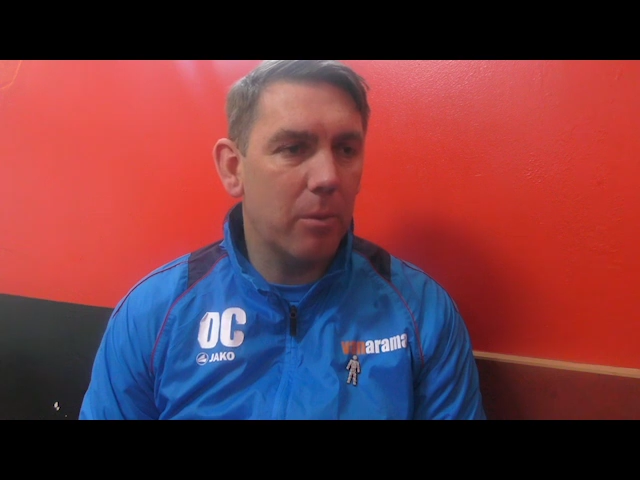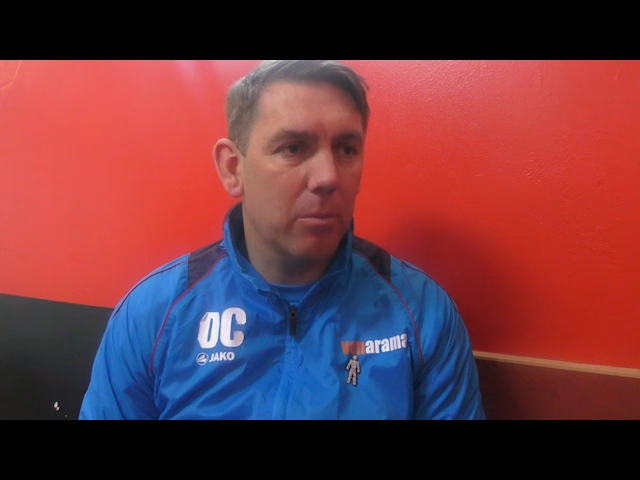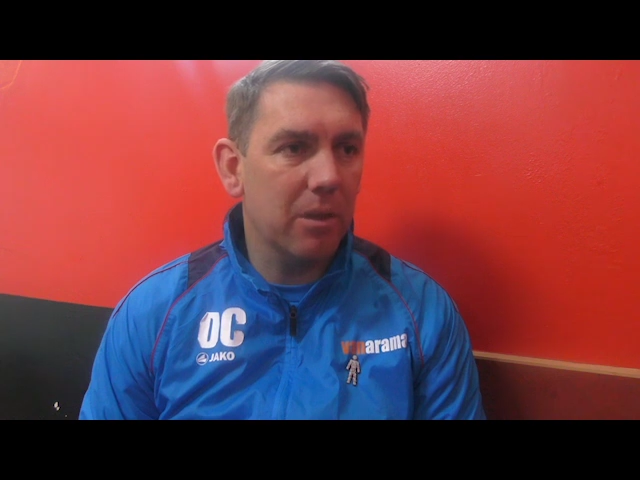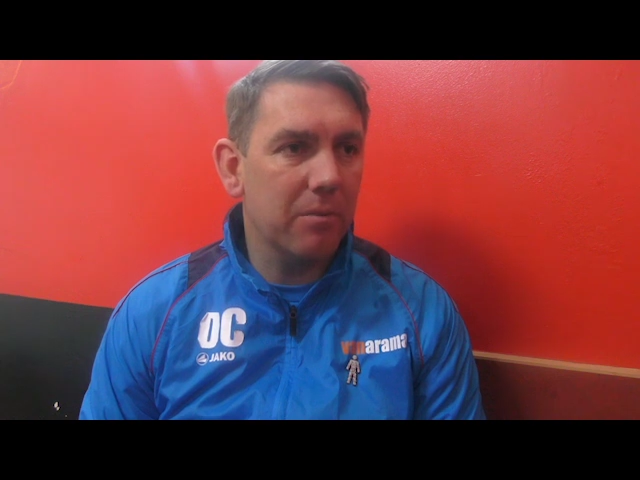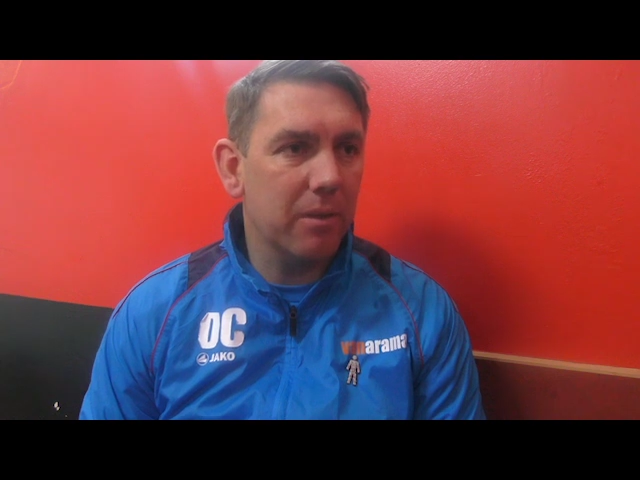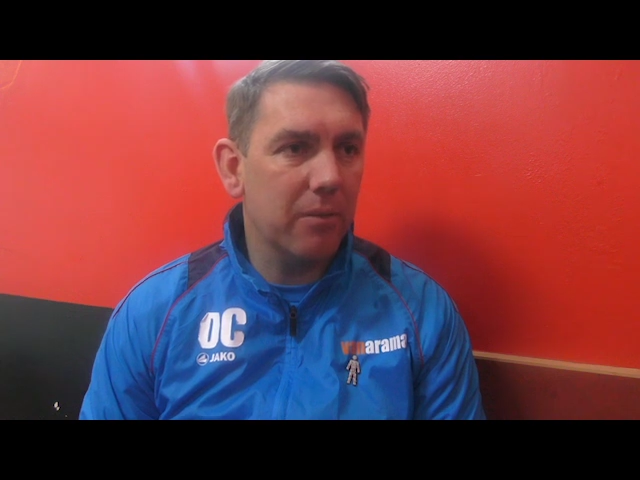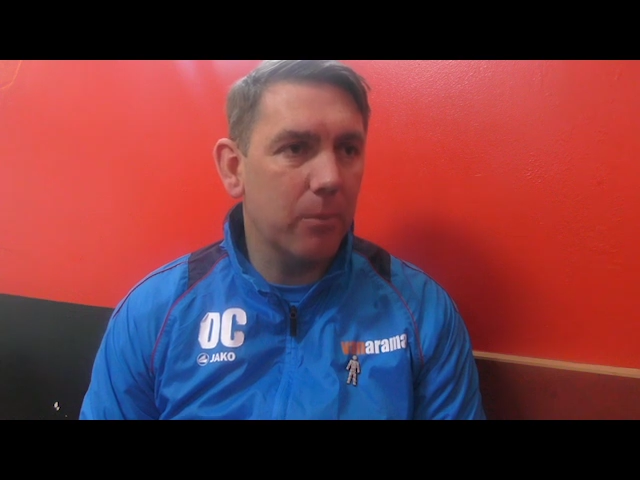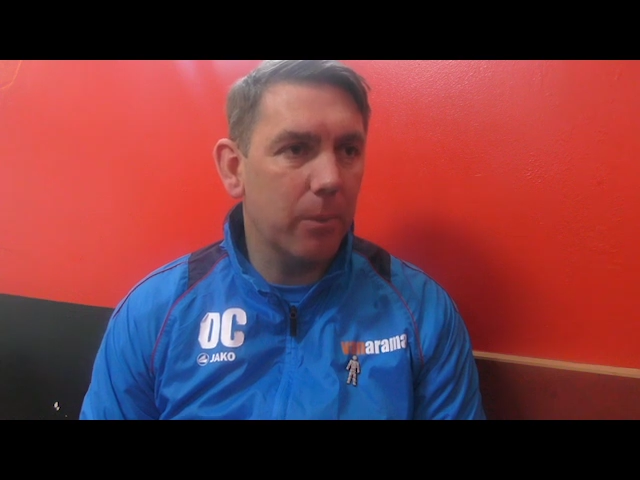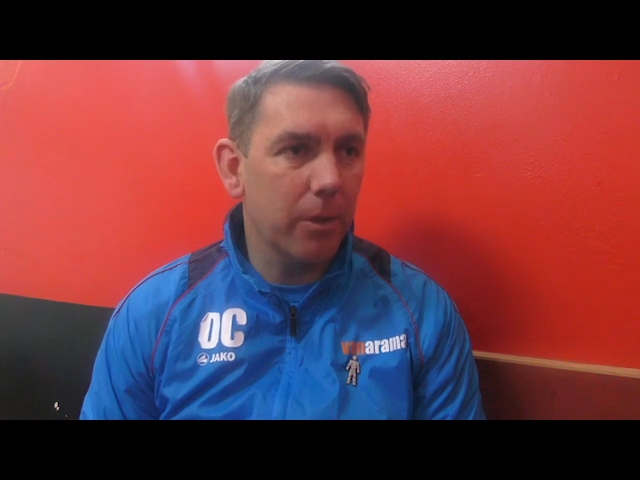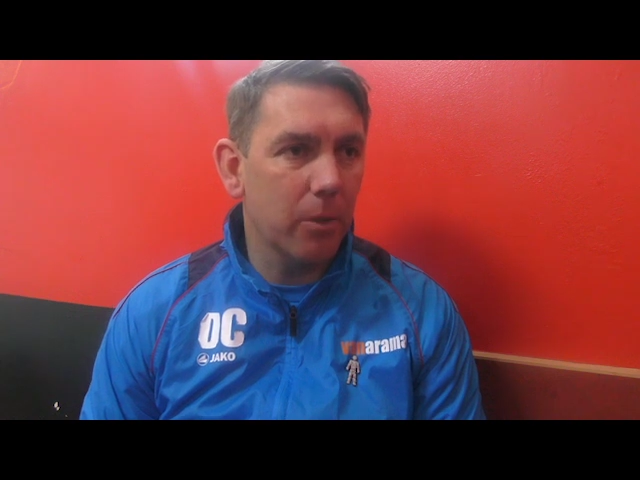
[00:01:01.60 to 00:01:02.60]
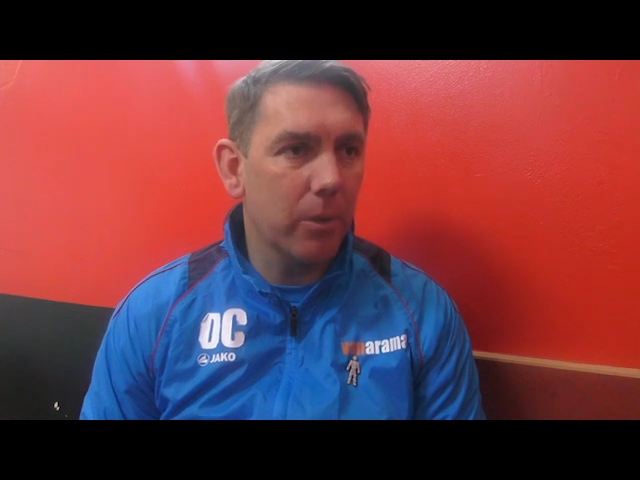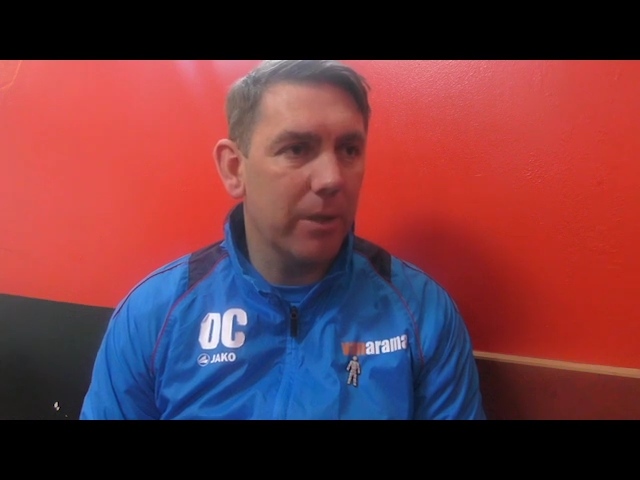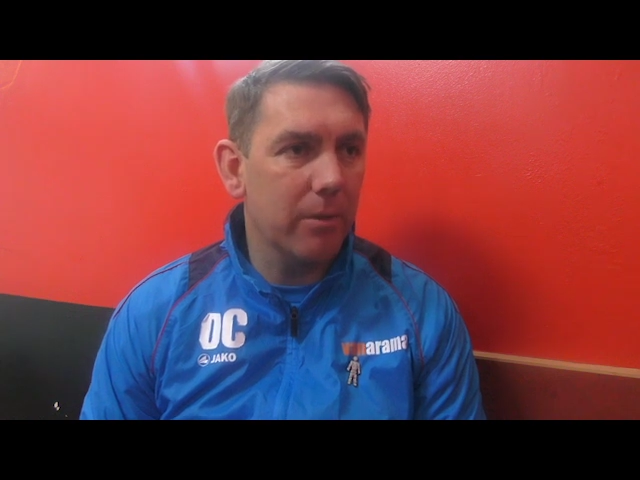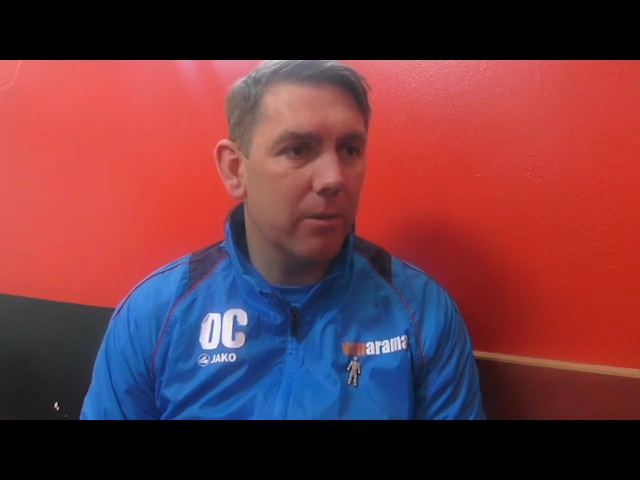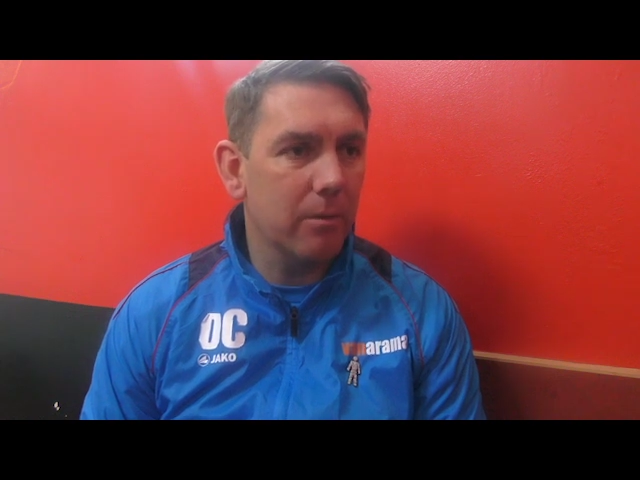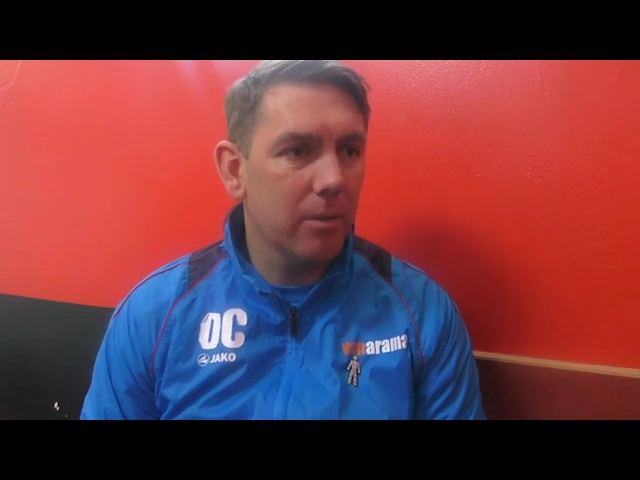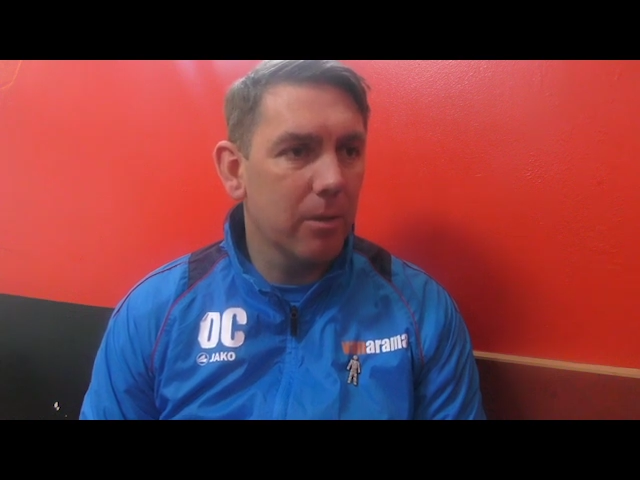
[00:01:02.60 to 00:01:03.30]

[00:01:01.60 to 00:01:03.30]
probably if we were going to win, that